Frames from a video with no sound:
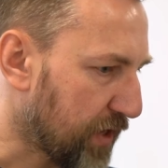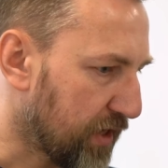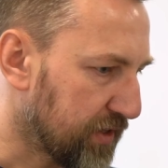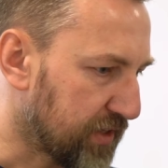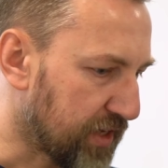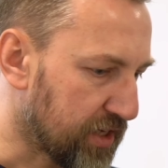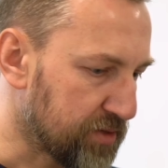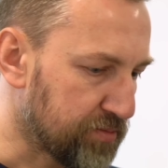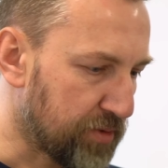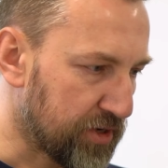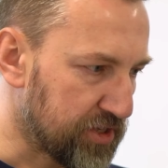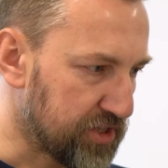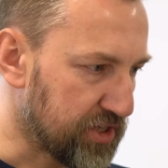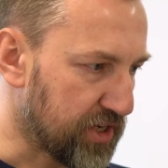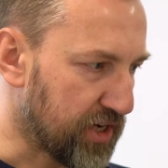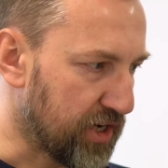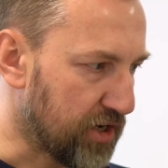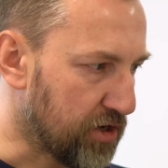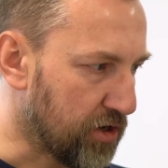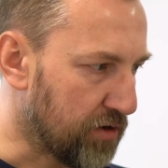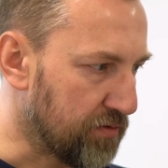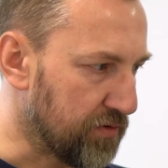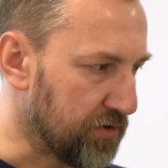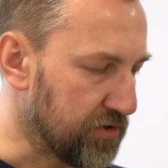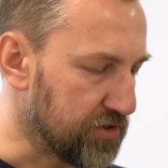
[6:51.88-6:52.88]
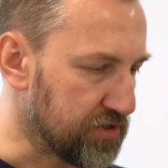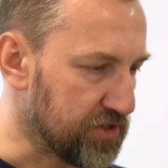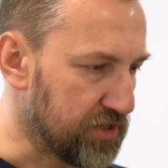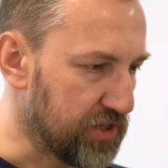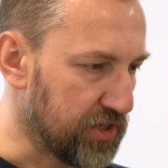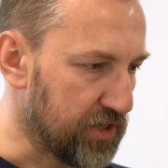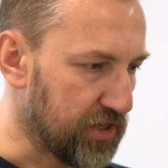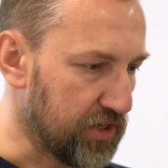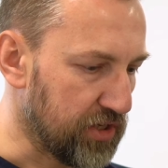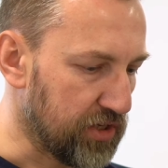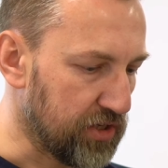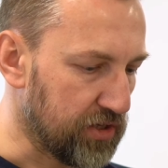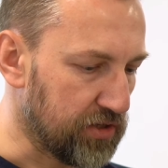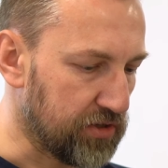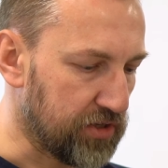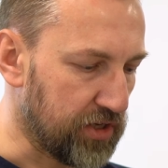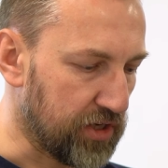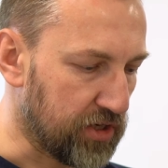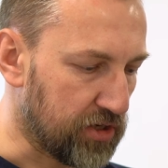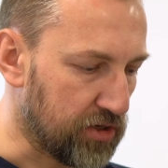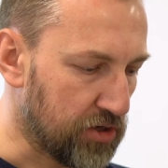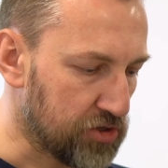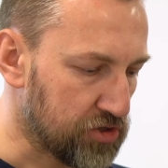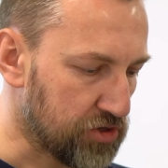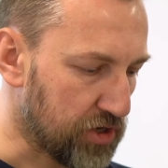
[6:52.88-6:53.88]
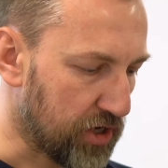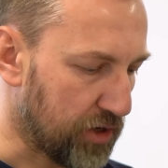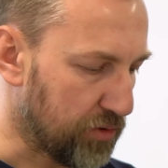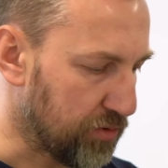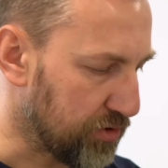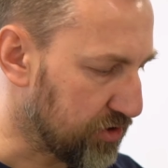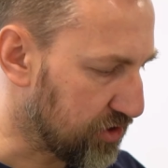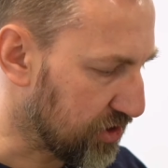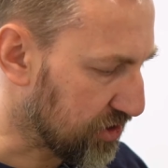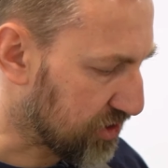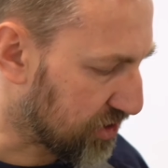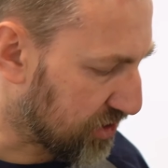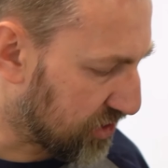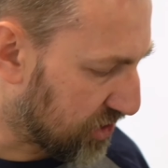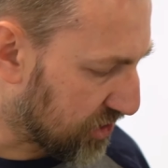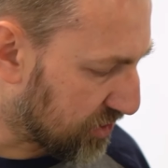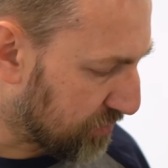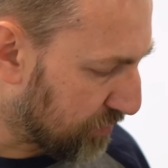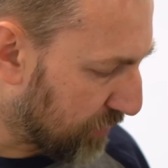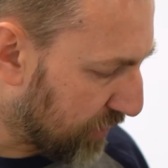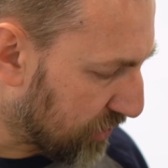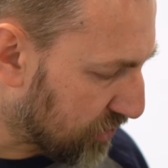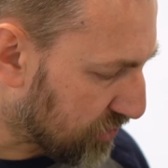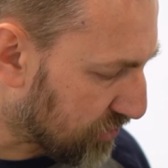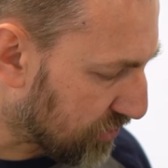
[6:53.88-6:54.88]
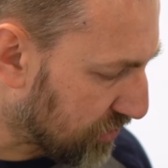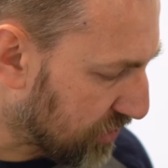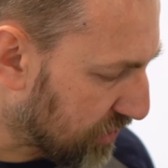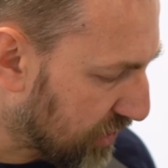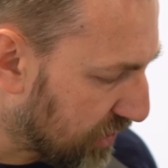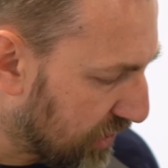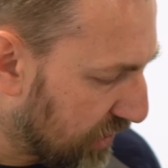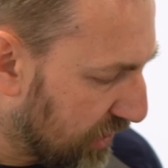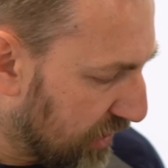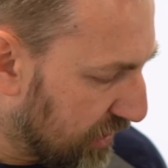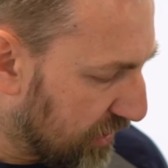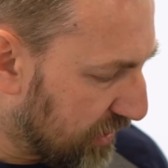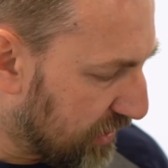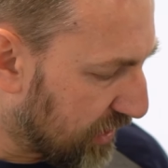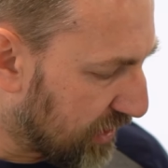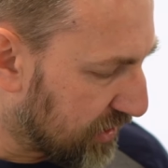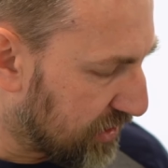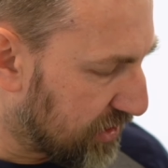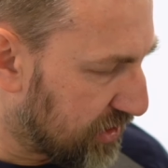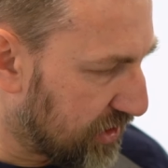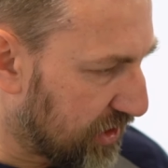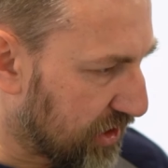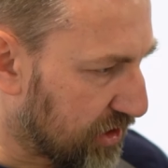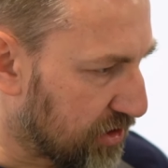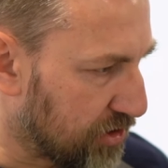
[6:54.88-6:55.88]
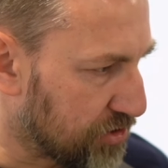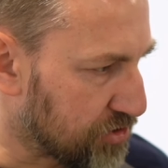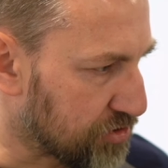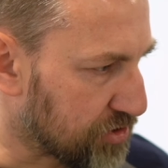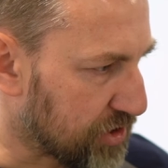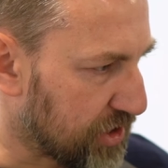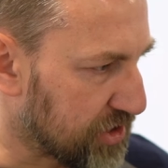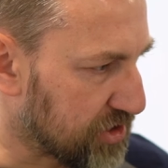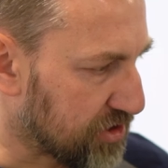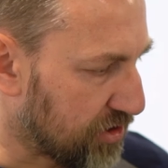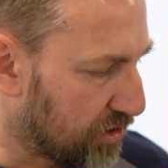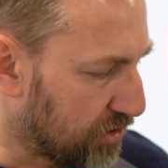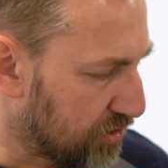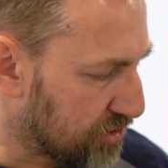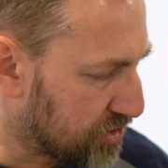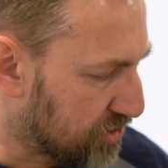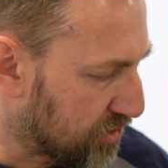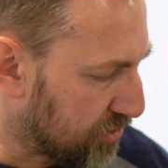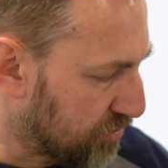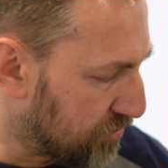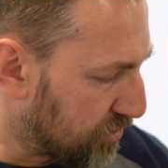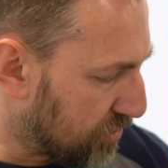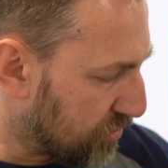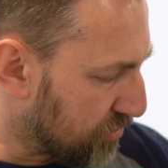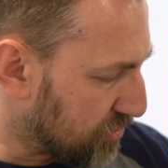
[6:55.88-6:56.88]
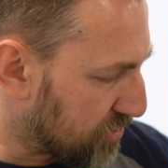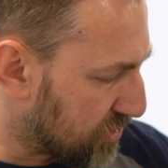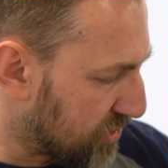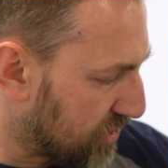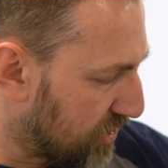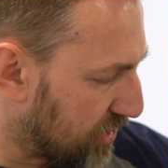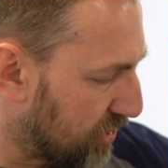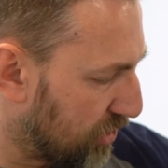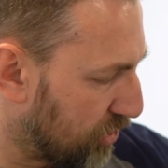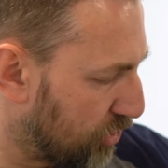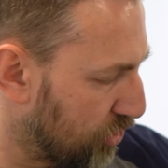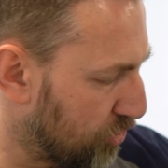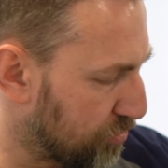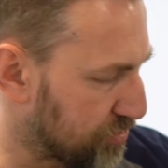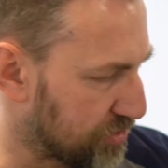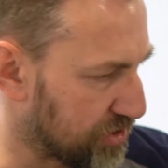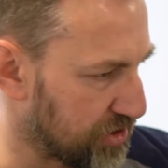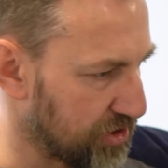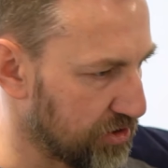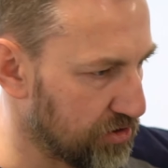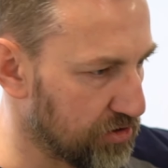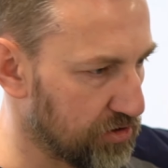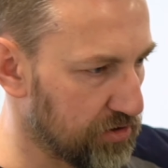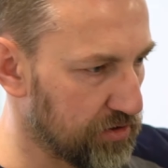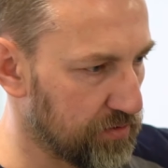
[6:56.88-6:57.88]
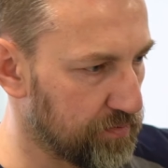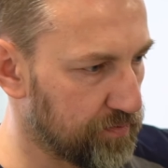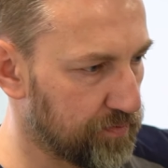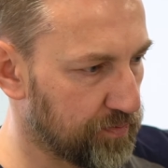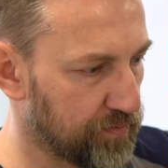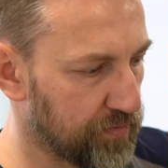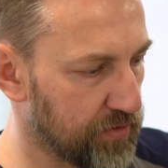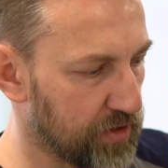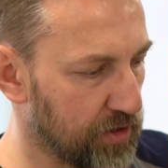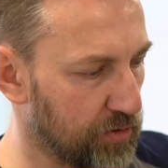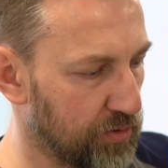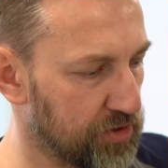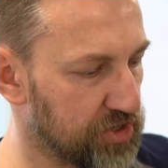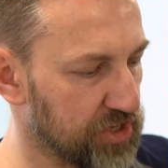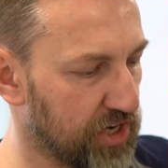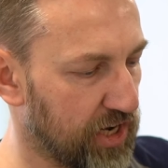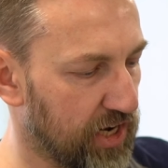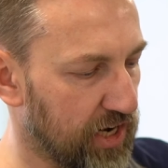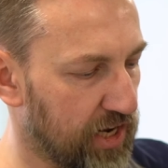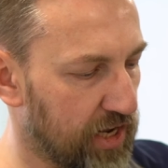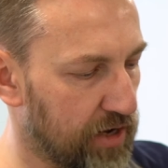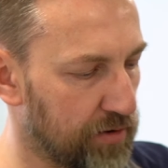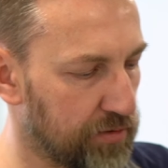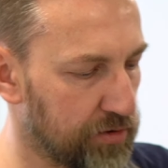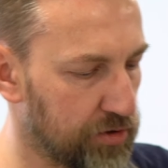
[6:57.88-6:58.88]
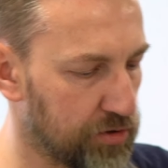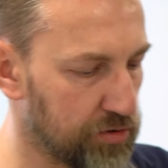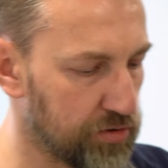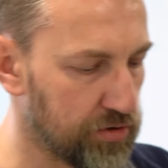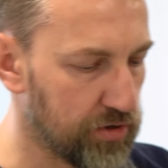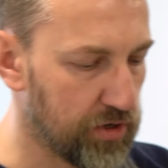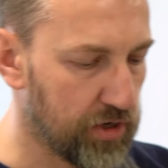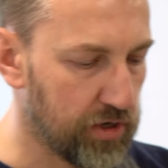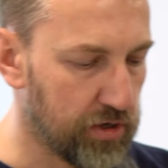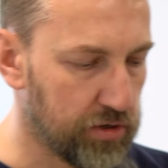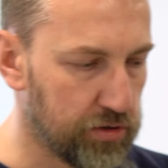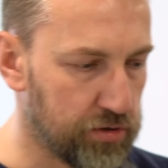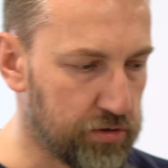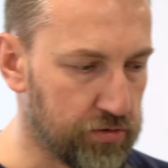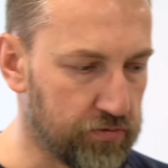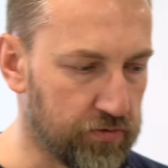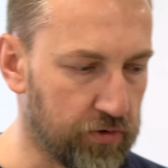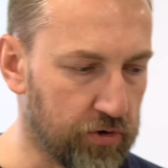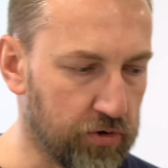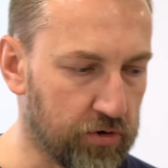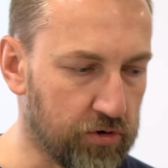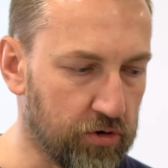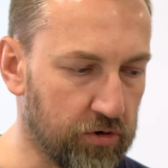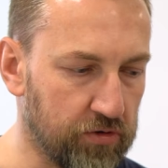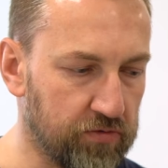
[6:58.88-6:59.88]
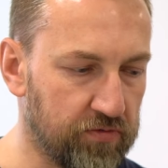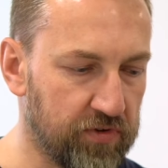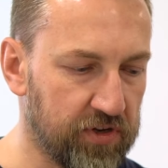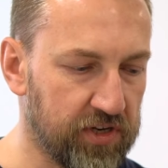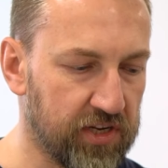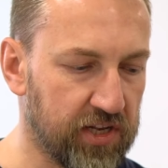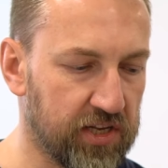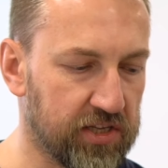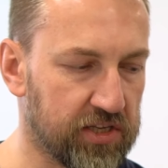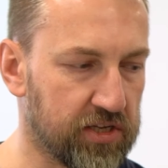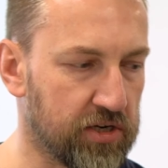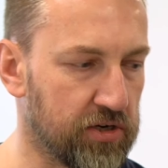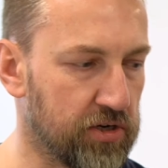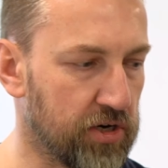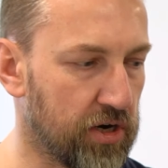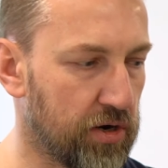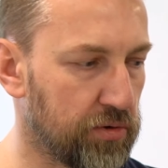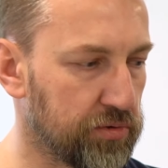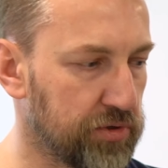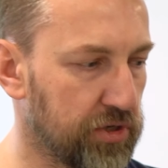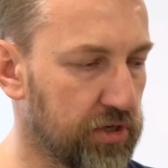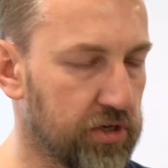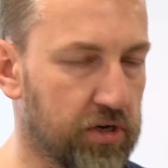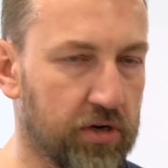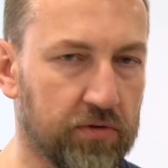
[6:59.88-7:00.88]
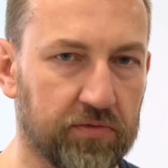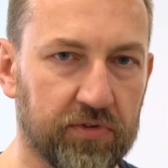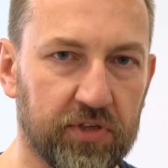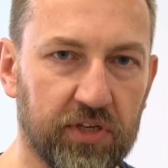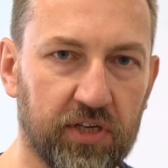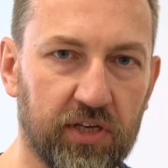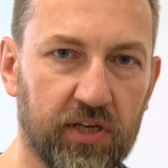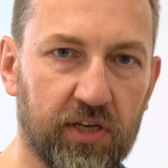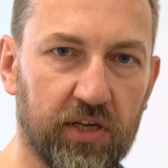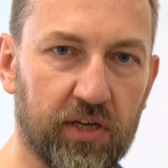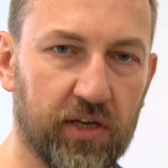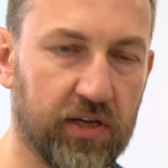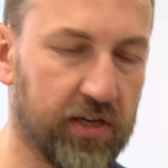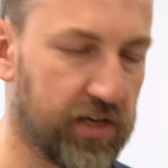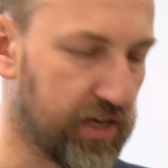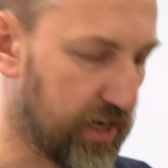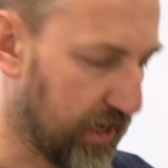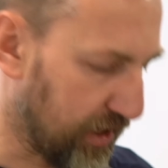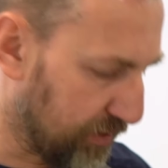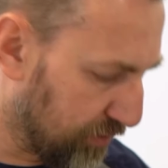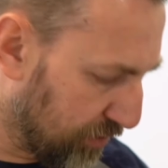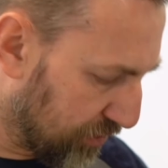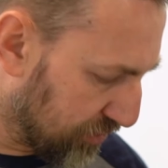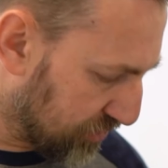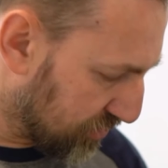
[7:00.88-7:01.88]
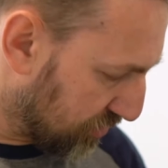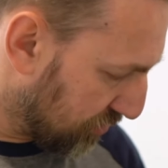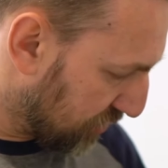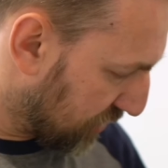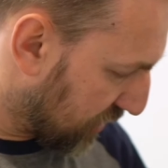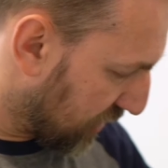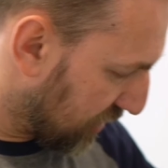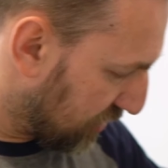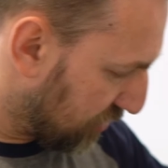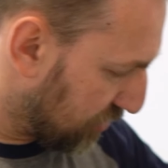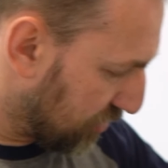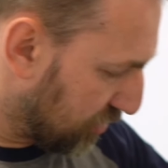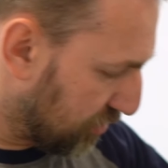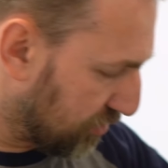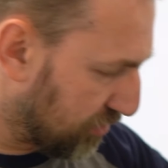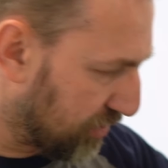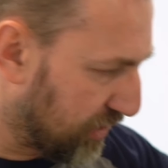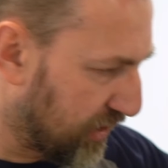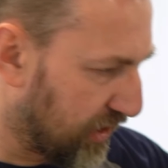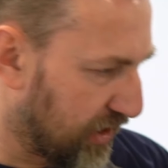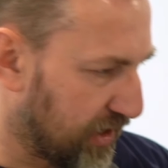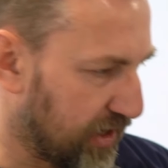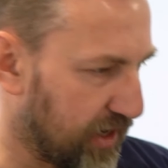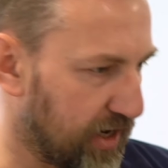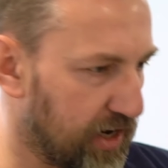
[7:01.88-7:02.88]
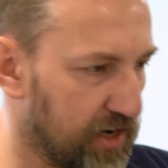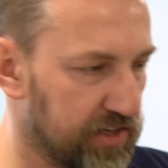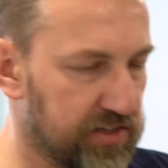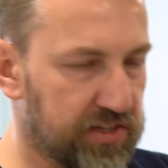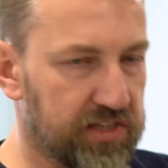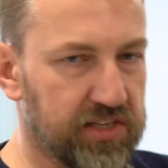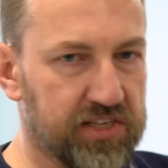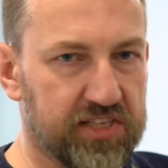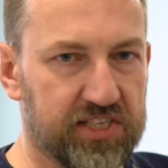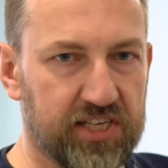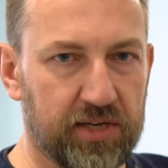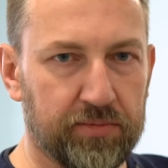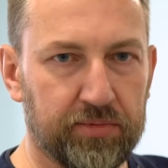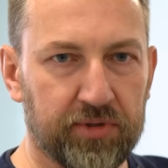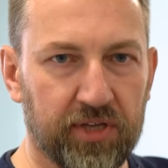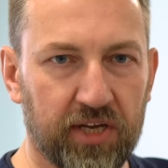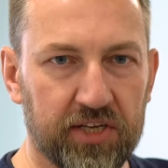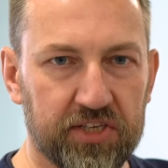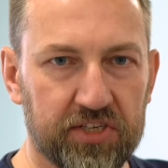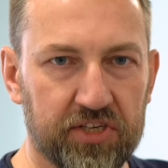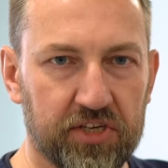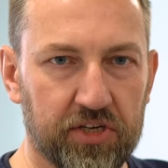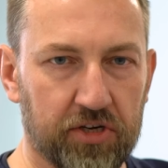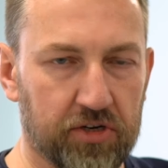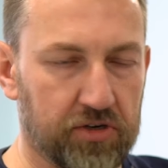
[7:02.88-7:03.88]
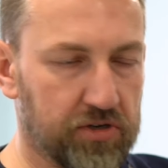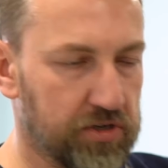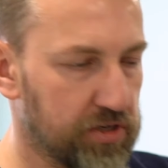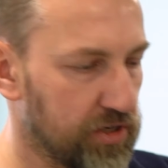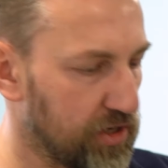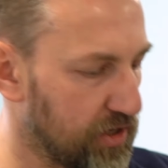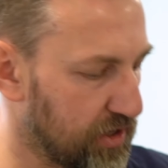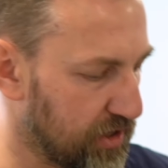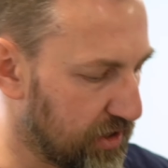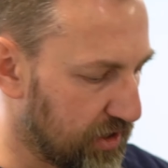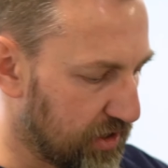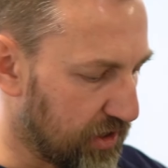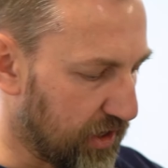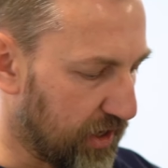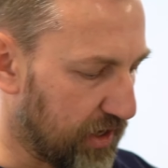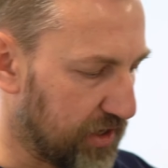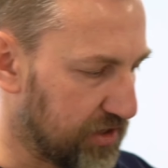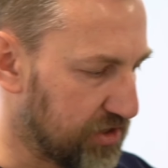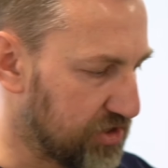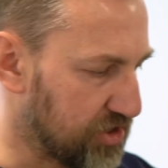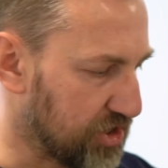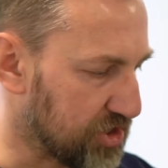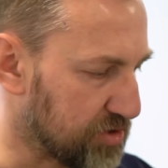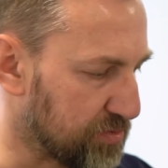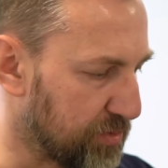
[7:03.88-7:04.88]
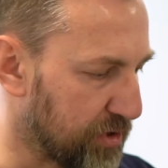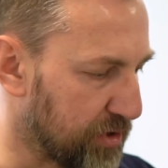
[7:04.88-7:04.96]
that basically covers the enclosure. I will just mention that the enclosure has also those loops here, which allow you for convenient routing of the cables. So you can, you know, add the zip ties here, and just